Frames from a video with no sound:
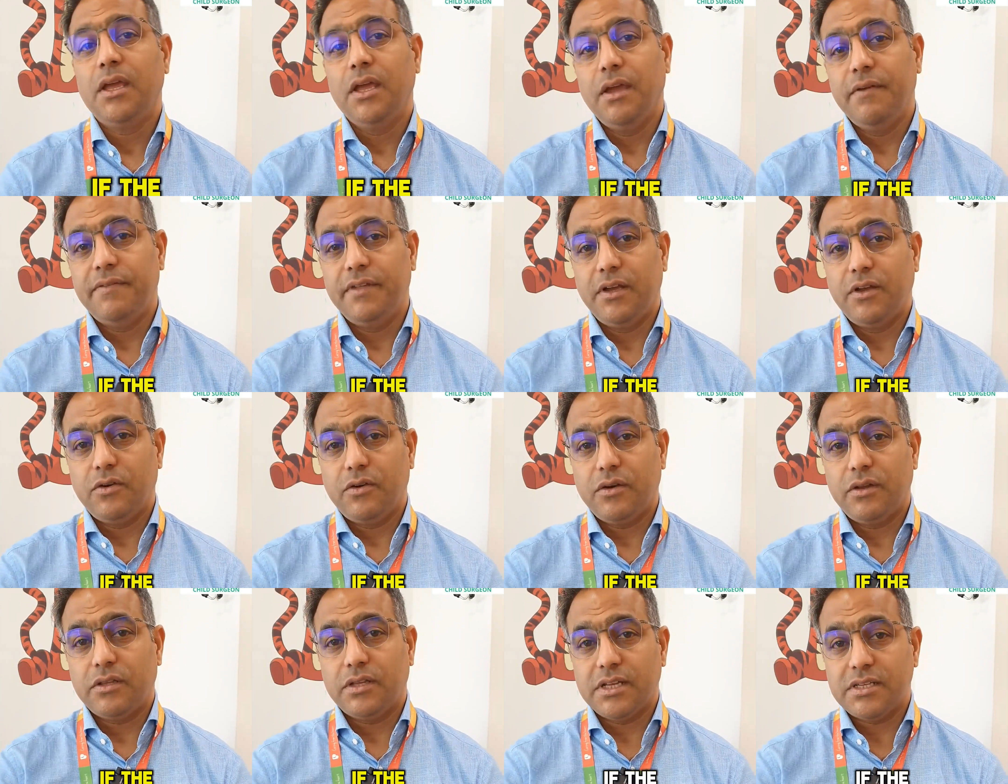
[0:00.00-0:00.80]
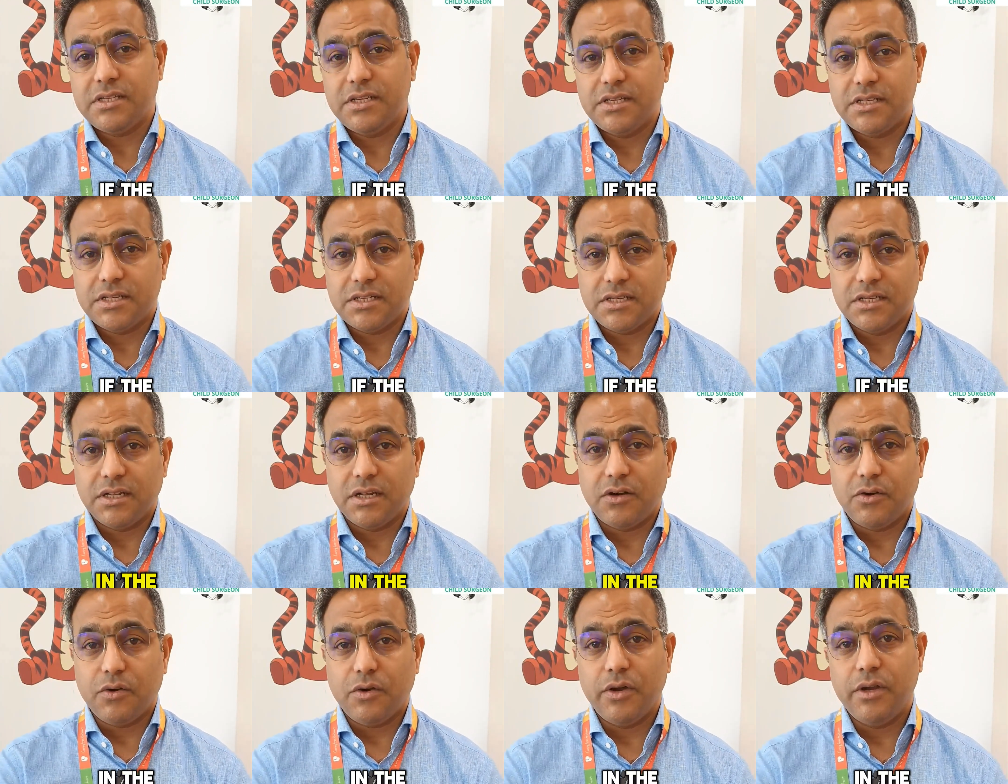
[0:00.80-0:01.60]
If the testes is in
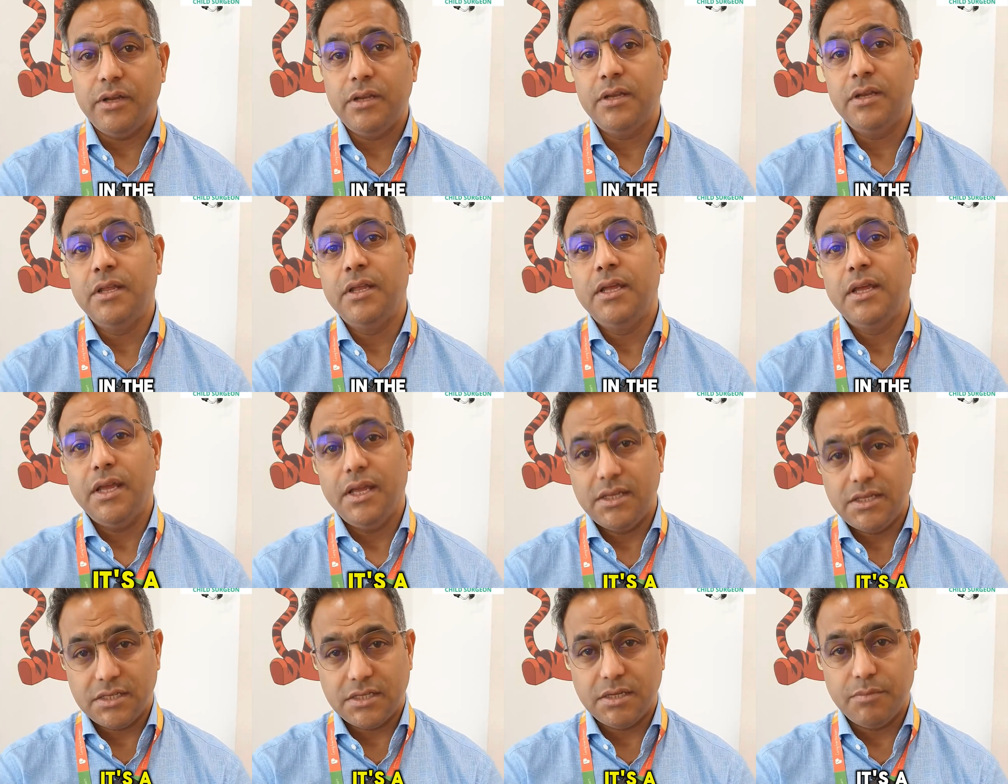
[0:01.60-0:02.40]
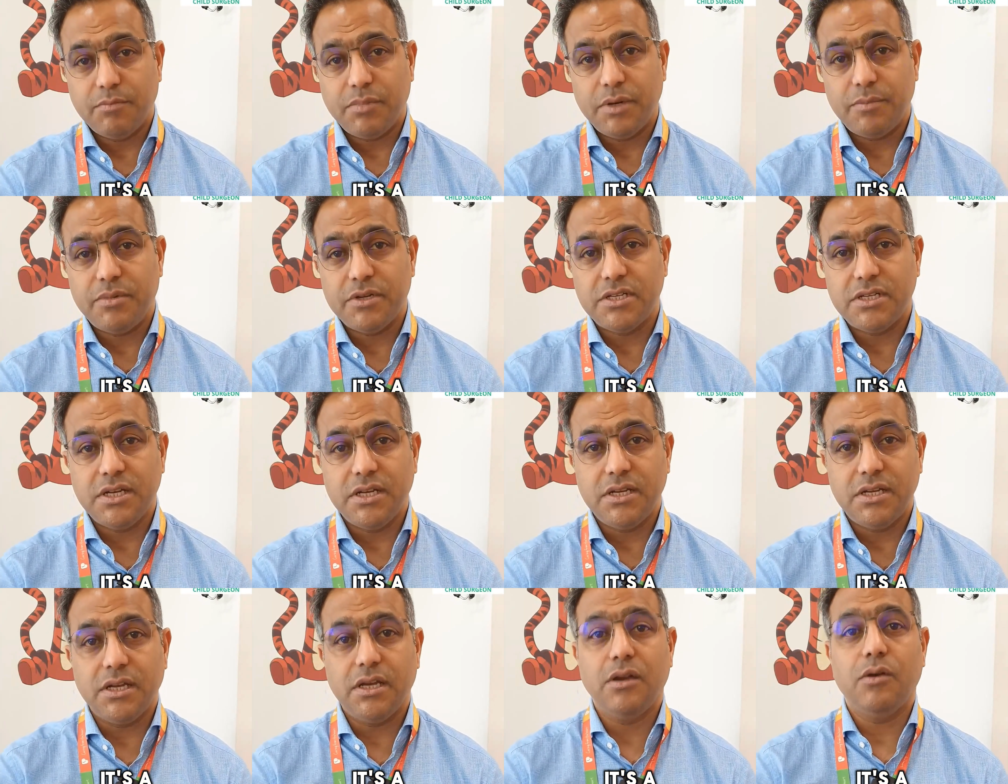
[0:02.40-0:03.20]
the groin, it's a simple
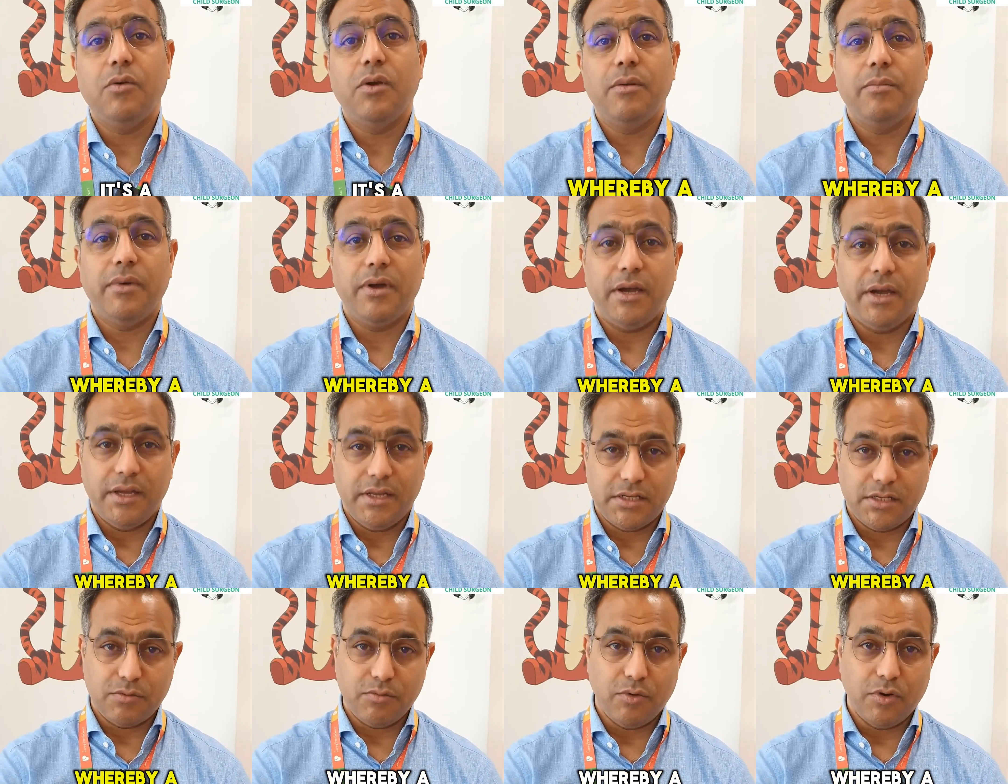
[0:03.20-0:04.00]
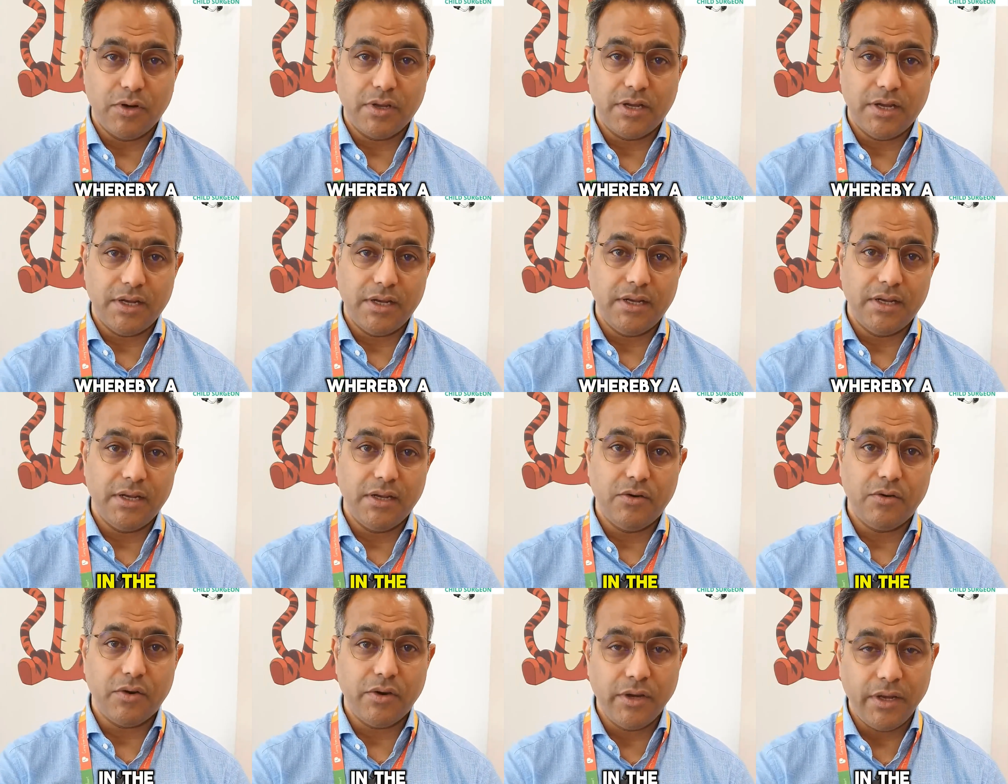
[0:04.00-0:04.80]
procedure whereby a small cut in
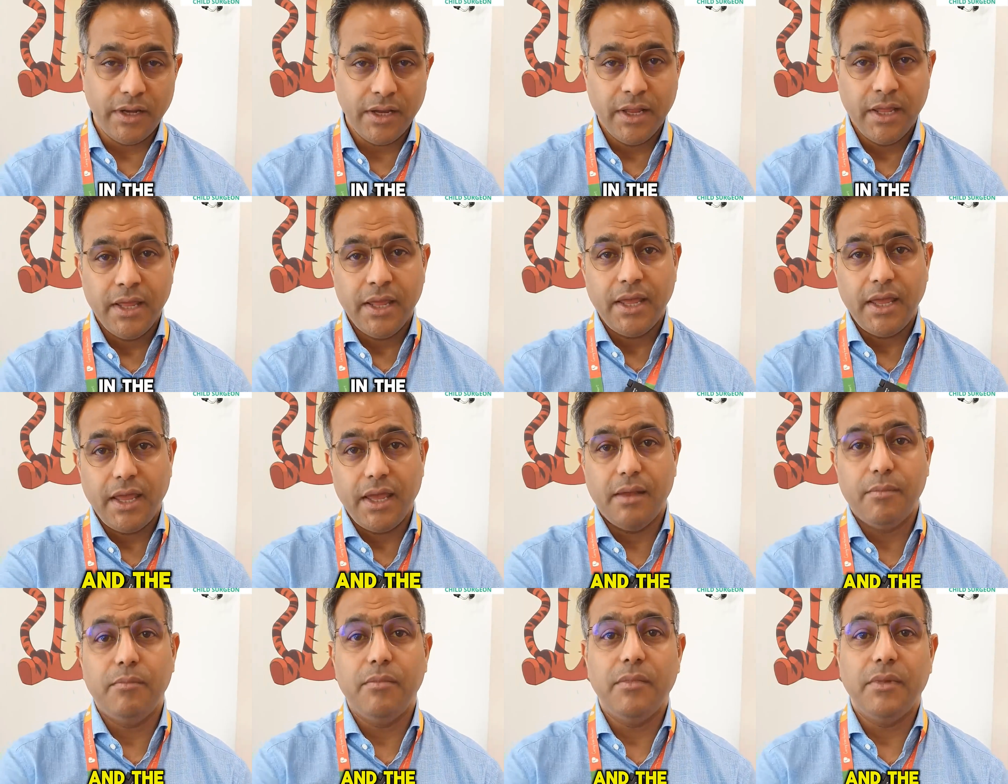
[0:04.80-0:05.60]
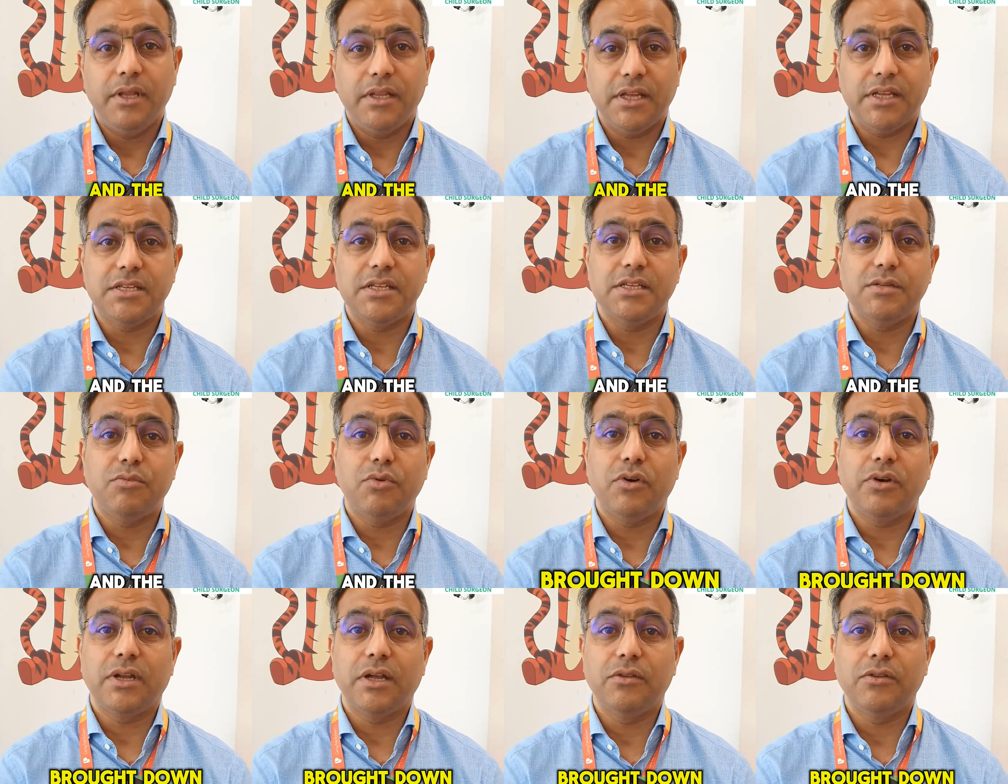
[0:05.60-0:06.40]
the groin and the testes is
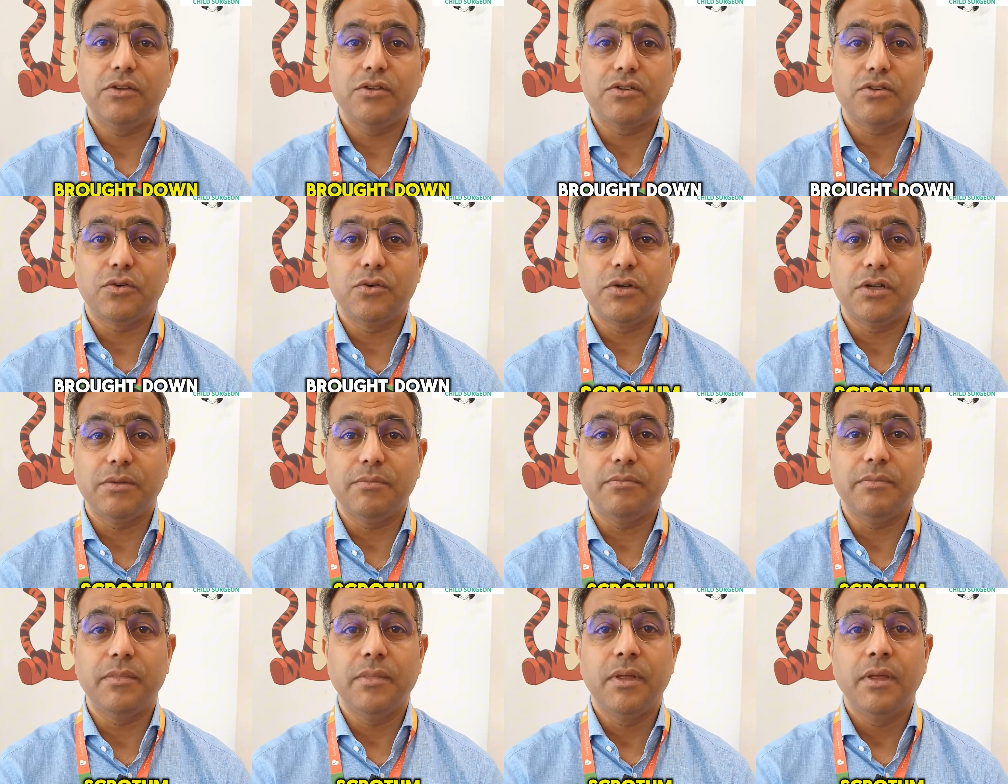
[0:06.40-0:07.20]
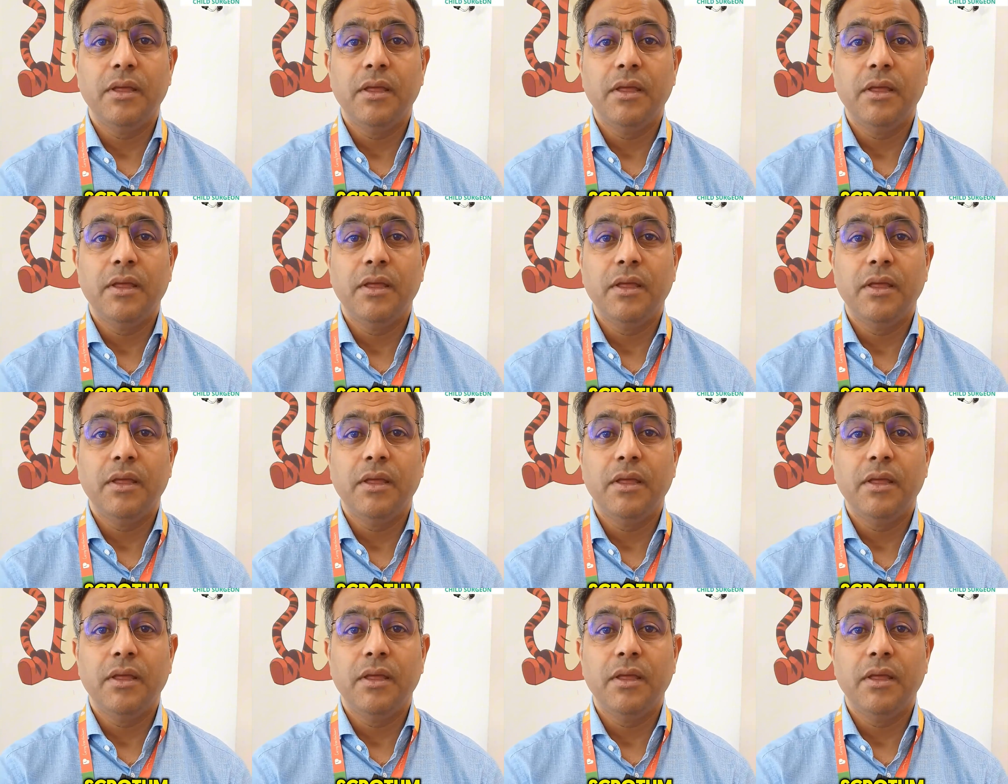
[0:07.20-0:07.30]
brought down to the scrotum.